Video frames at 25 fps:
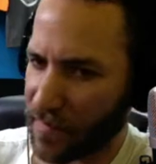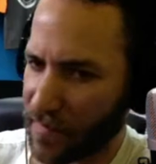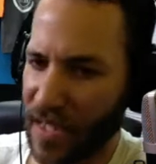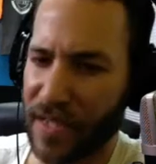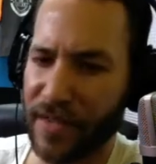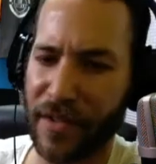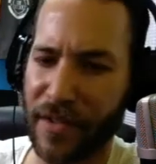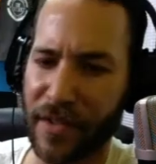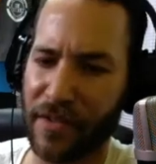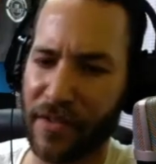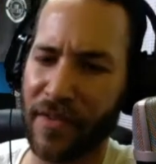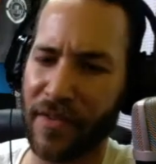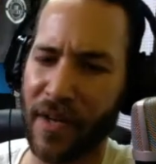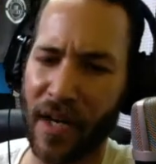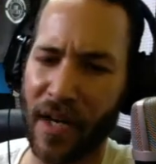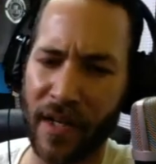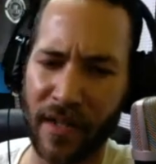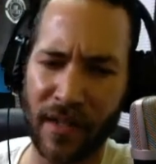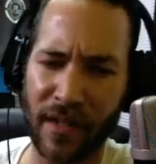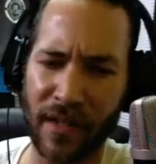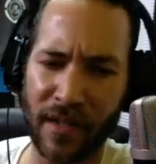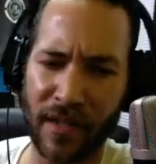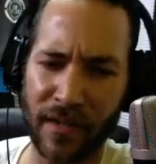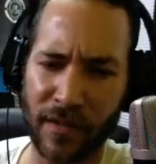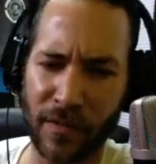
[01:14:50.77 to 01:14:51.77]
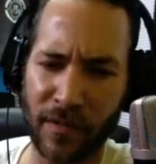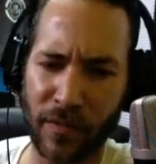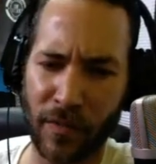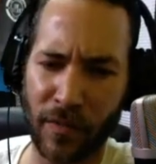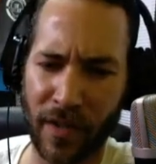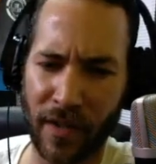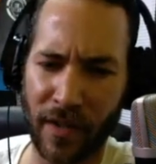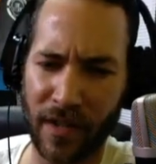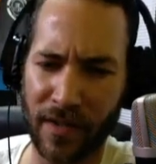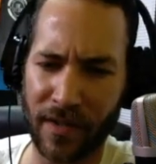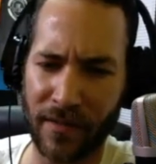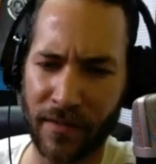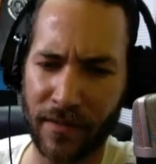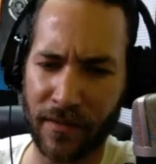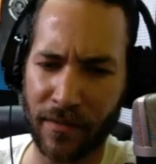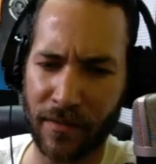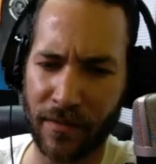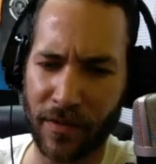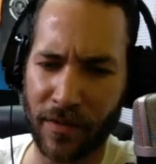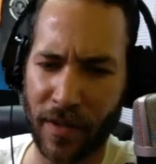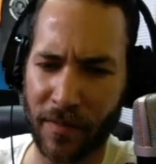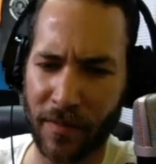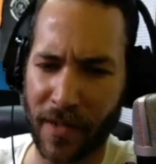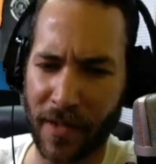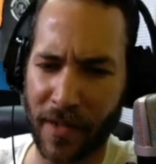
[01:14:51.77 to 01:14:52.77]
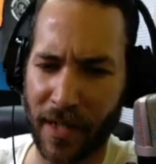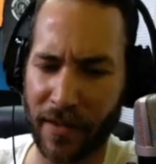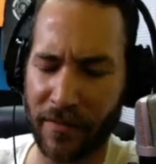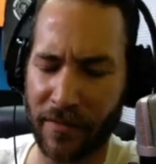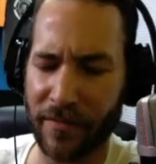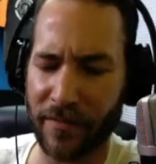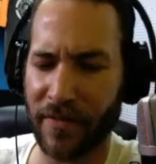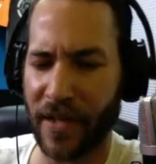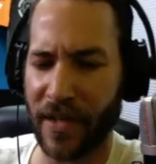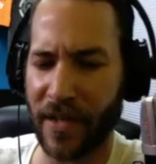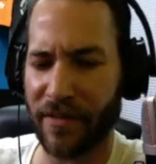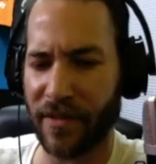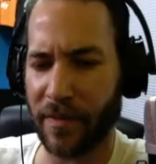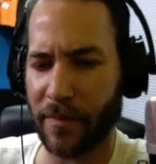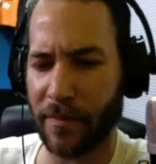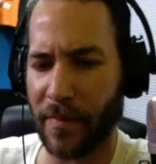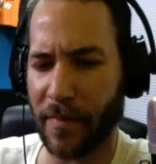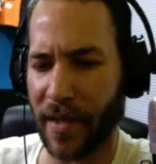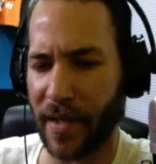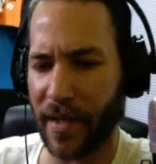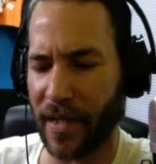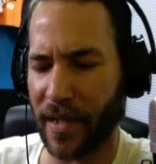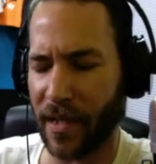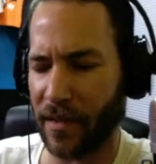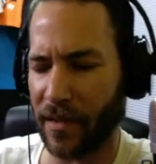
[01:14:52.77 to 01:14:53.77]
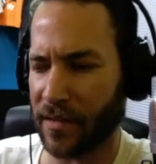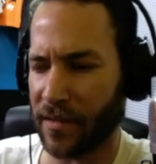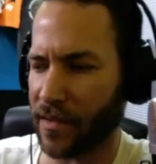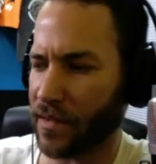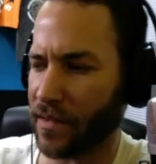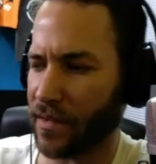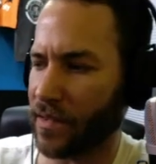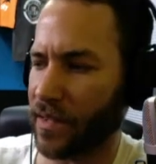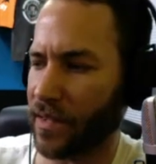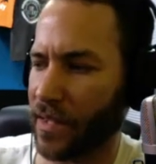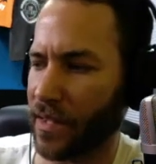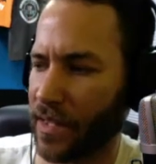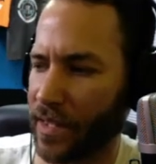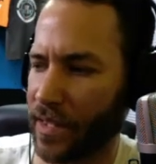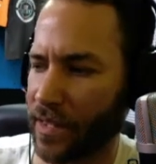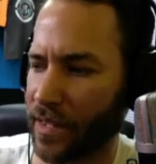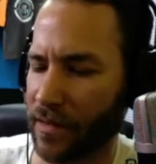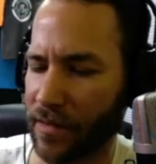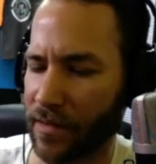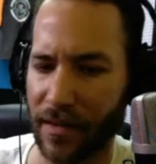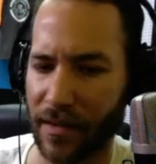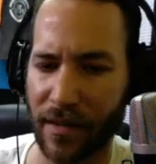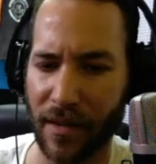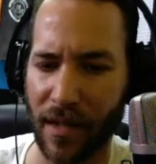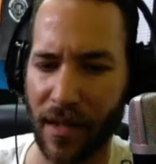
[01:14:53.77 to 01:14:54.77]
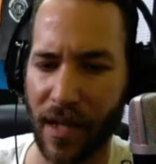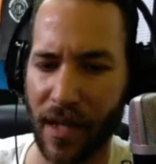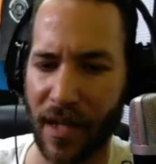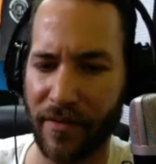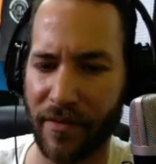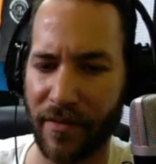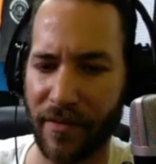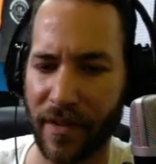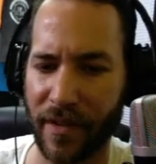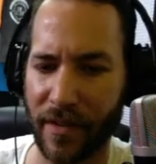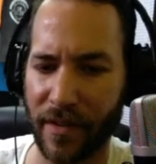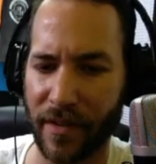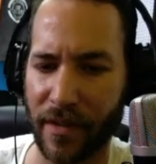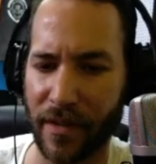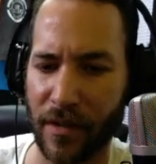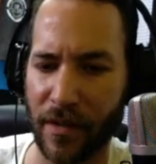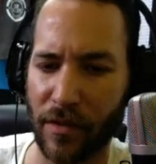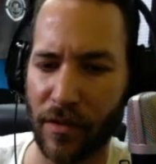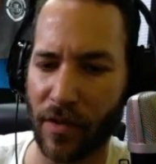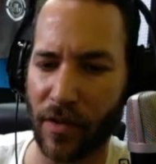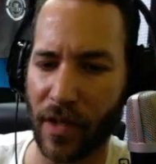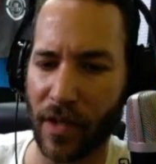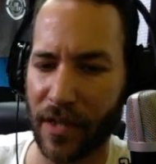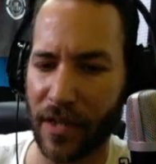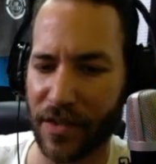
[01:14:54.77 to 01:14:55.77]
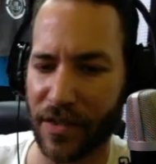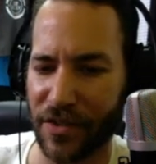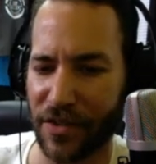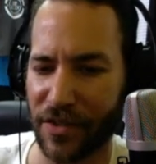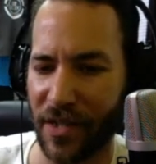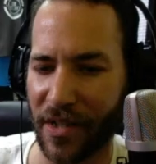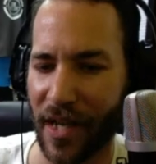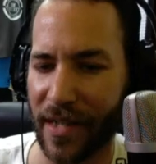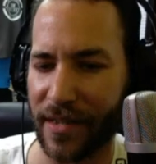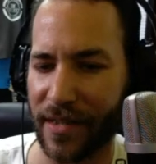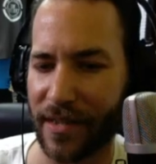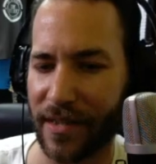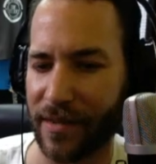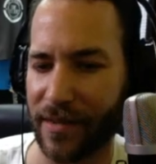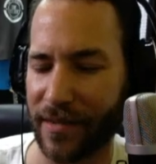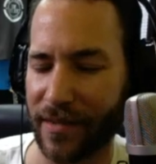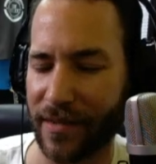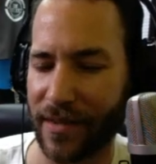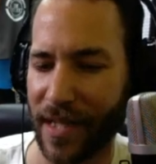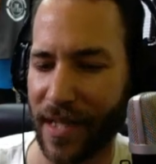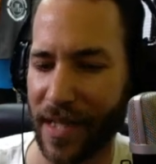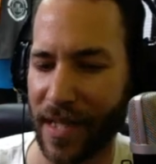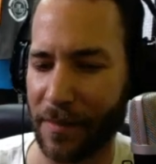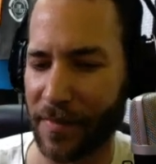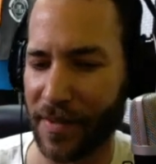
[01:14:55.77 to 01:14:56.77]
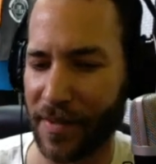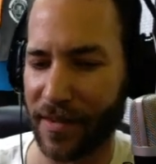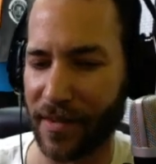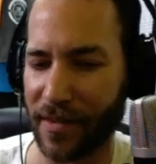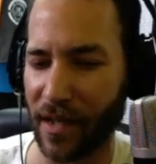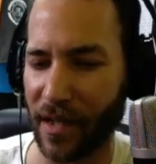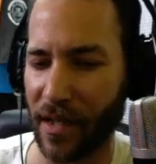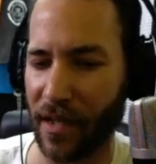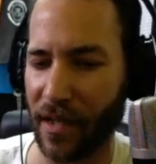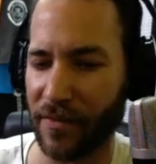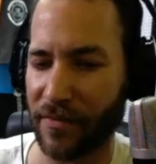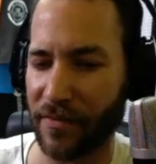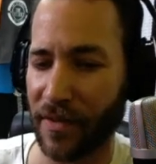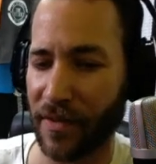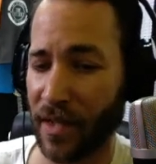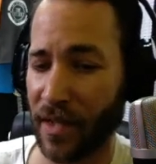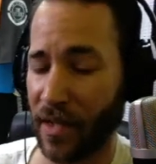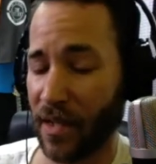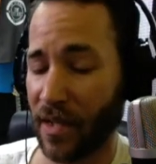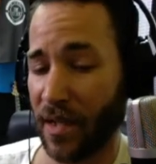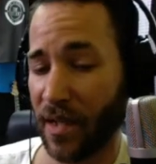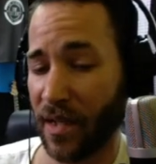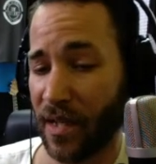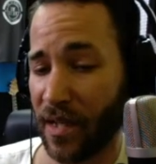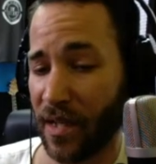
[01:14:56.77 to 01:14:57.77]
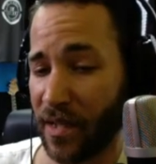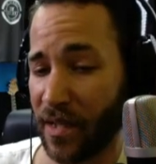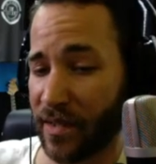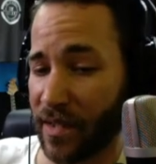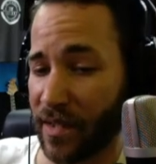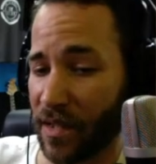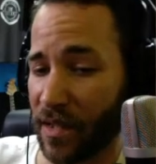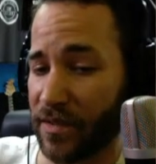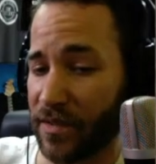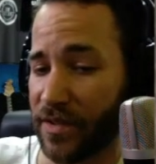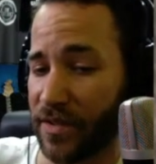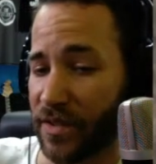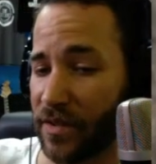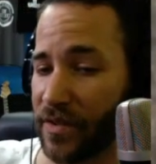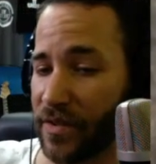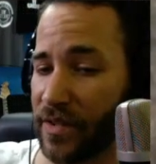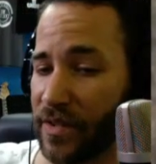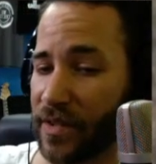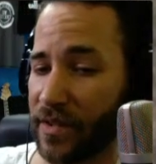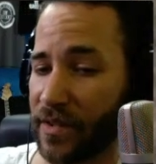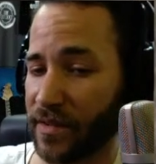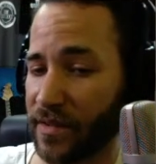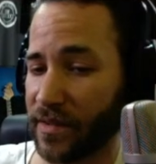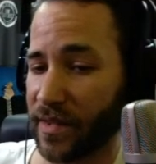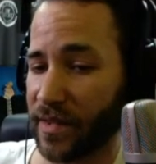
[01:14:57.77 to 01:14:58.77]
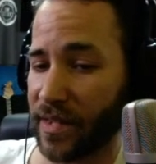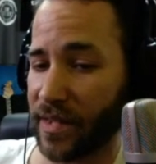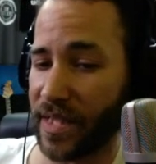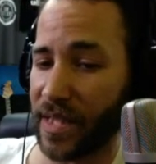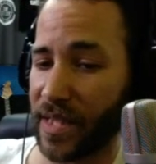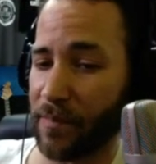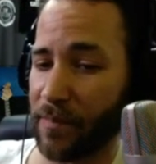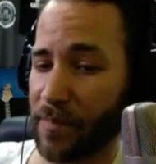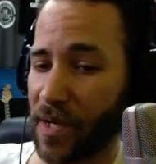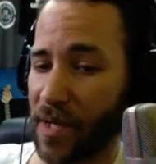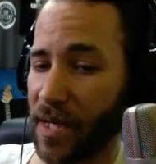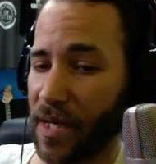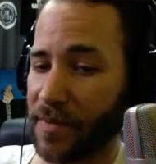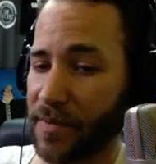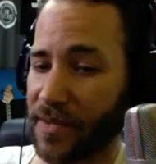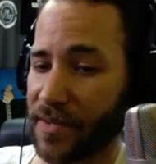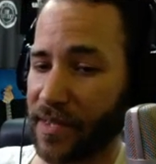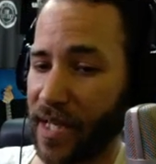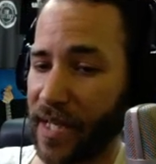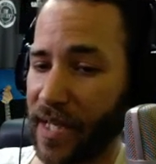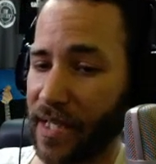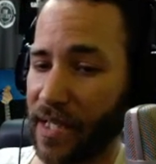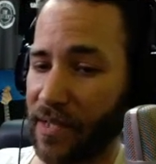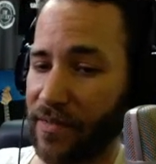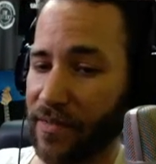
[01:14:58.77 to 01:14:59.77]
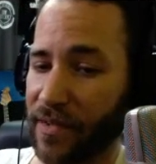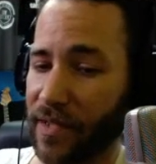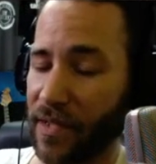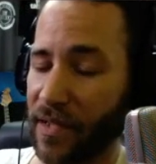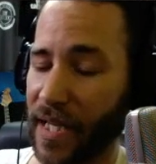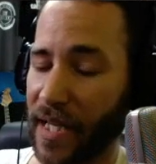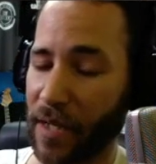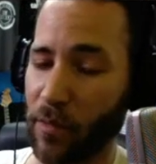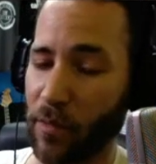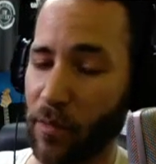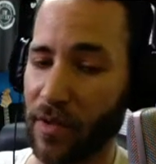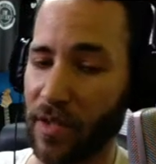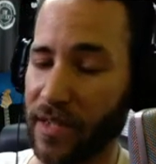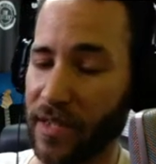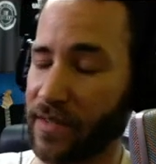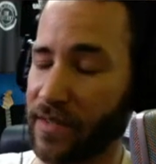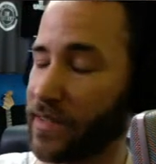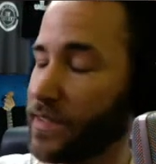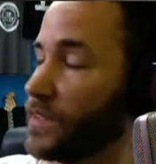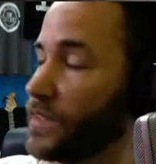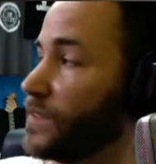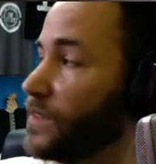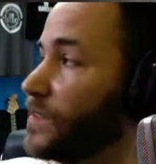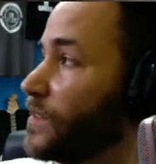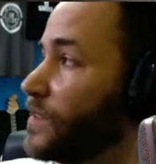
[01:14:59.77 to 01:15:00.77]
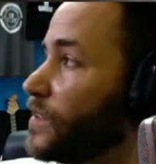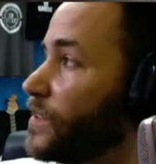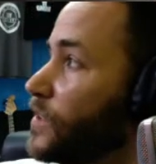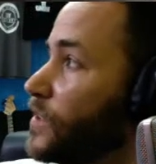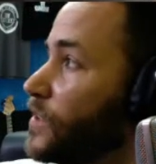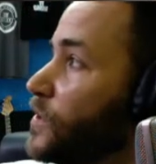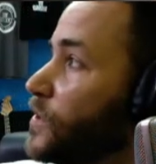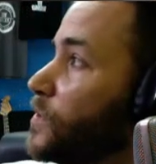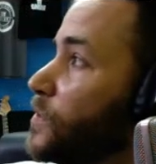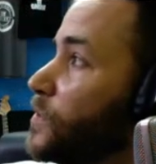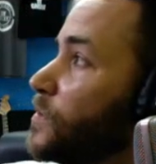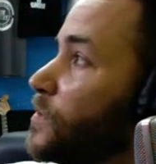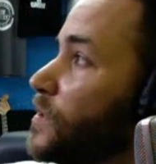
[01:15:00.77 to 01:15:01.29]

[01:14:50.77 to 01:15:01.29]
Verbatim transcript: Nirvana is one of one of my favorite bands, and then a lot of the the grunge '90s type stuff, and then also there's the hip hop side of it. Like we'll listen to